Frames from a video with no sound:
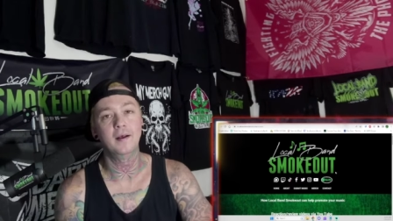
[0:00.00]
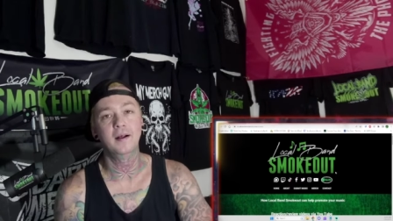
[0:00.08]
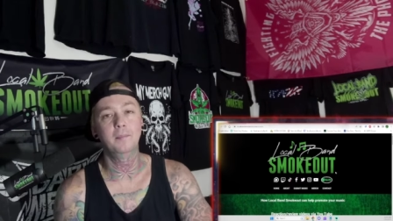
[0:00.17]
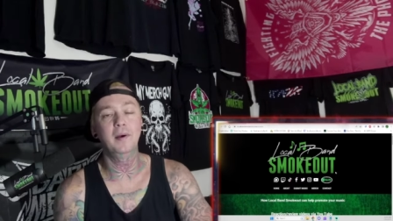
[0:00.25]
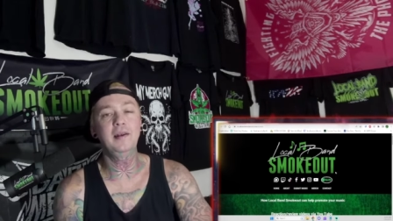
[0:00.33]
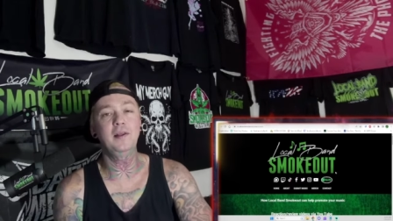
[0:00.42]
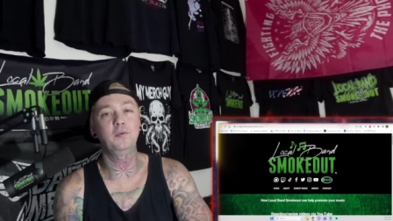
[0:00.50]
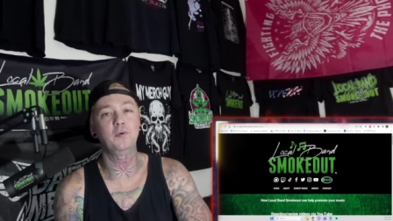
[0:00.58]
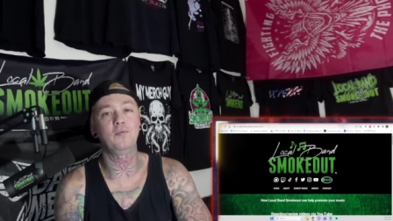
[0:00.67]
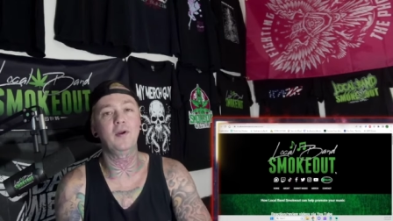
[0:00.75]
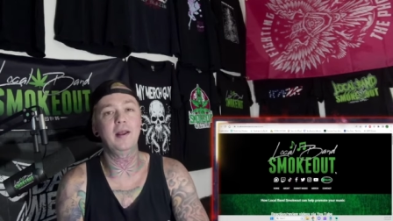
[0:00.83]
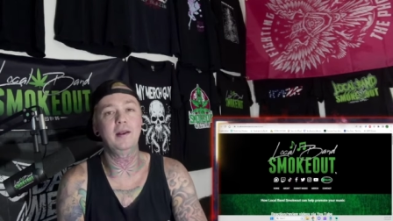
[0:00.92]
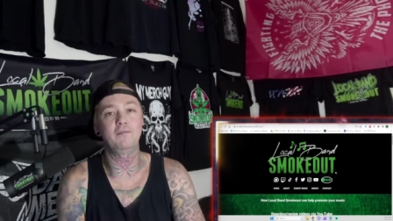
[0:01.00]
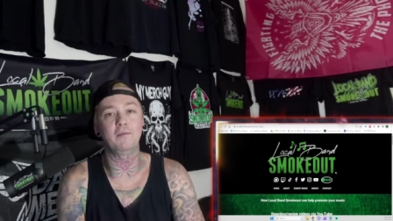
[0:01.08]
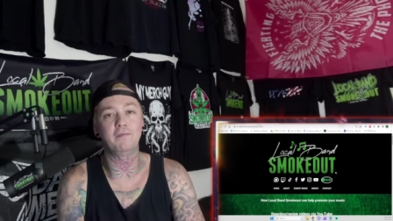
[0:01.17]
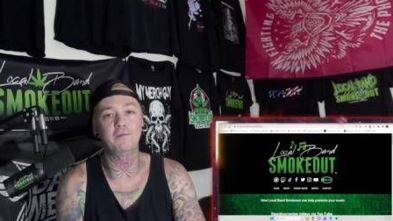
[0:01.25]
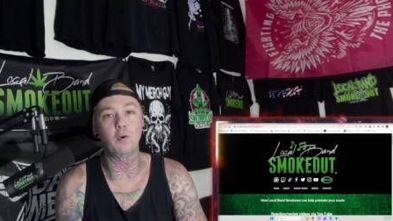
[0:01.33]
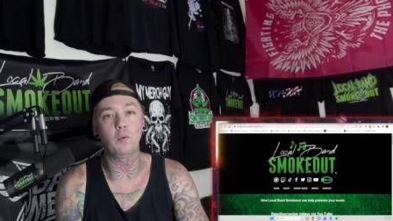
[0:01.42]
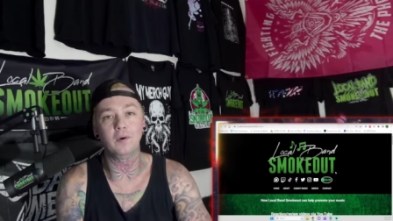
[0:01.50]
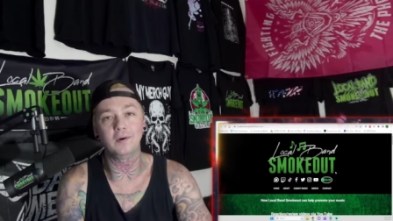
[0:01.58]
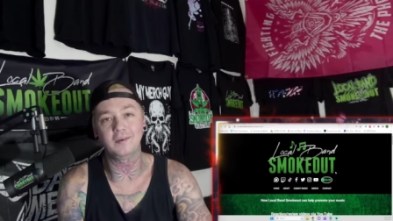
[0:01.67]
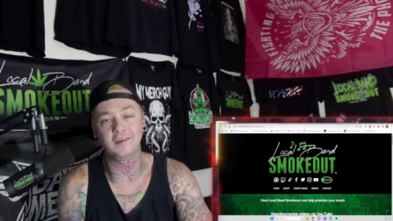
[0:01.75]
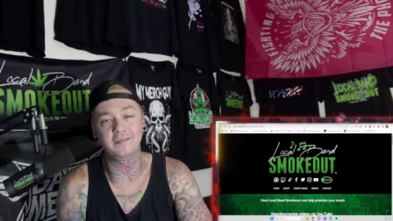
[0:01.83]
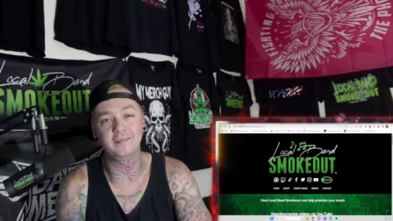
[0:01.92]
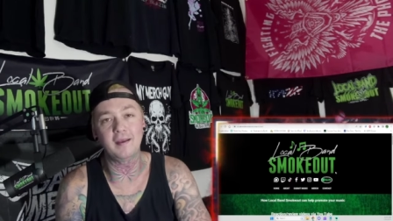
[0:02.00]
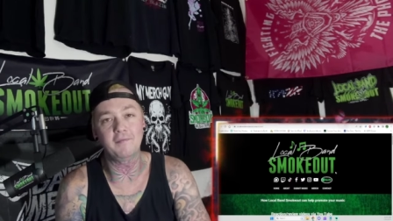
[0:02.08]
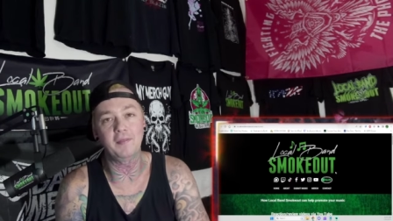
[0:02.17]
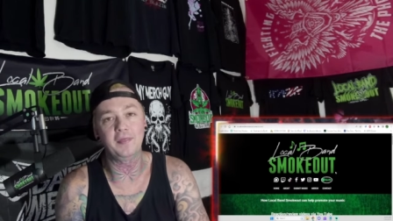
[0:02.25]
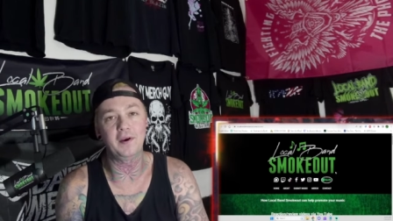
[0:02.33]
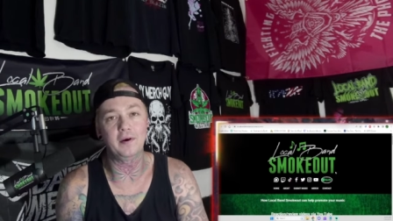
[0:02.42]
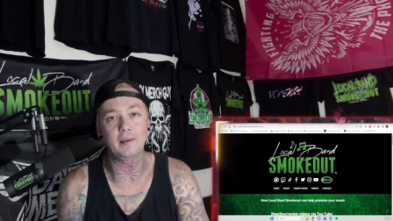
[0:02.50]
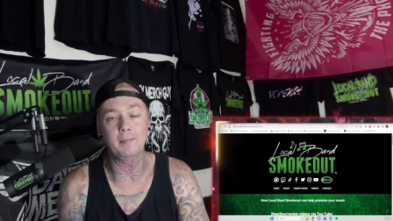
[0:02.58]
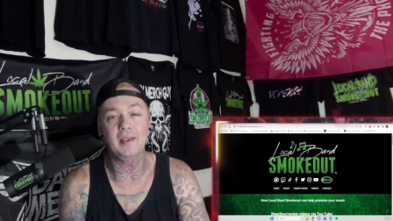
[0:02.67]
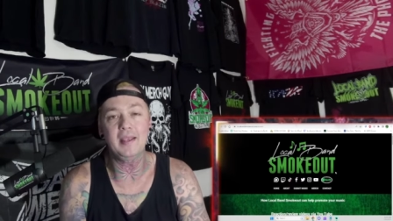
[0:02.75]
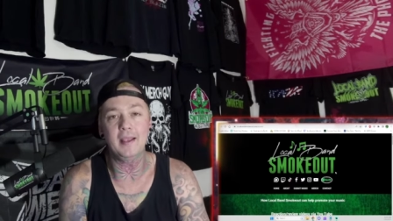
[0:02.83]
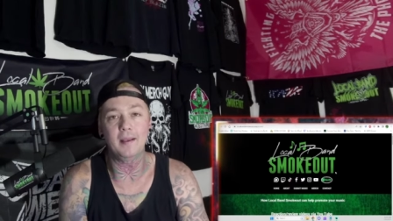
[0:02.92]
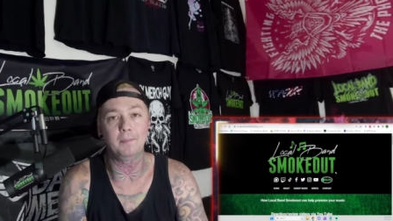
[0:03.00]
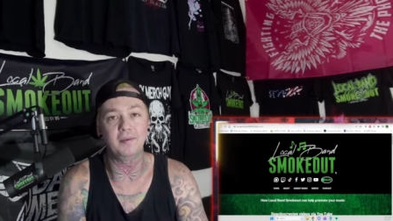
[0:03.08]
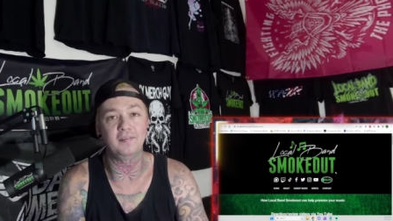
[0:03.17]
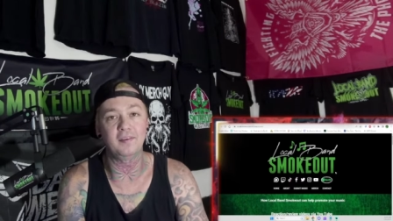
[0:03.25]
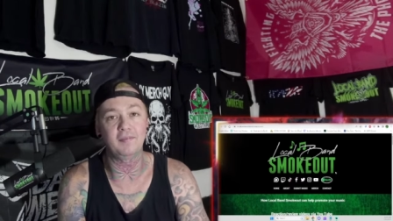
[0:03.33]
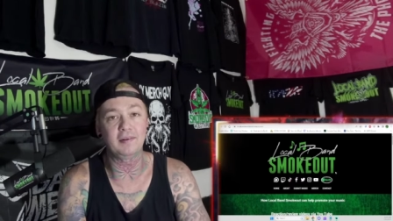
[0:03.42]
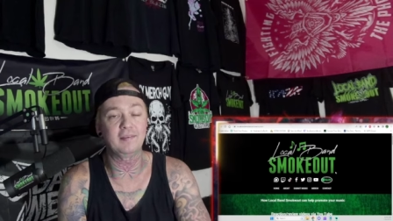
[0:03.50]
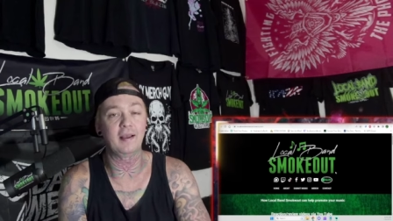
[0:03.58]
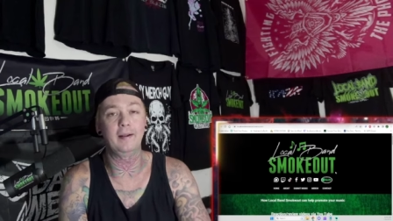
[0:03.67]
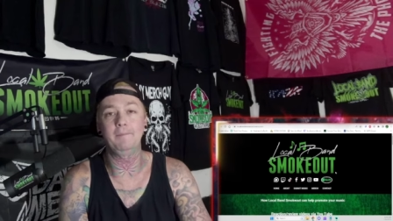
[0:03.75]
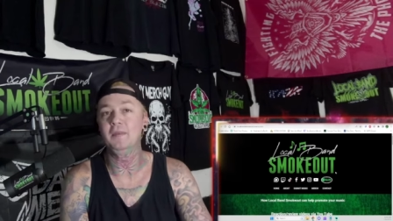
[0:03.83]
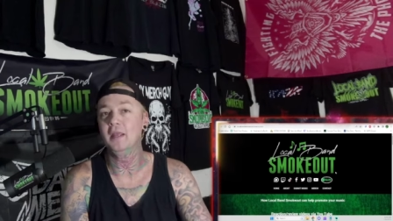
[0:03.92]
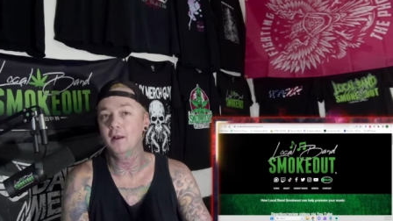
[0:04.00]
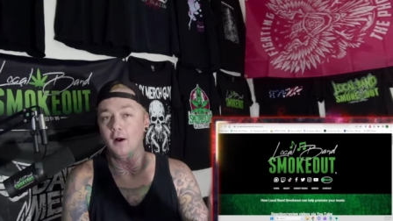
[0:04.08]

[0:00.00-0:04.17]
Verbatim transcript: Monday through Friday from 4 to 7.30 p.m. Pacific time.